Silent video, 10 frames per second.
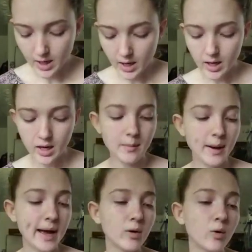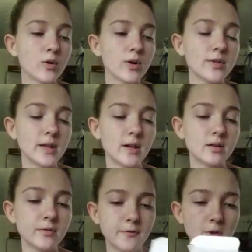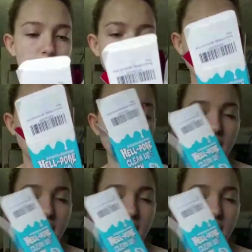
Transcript: I ordered this from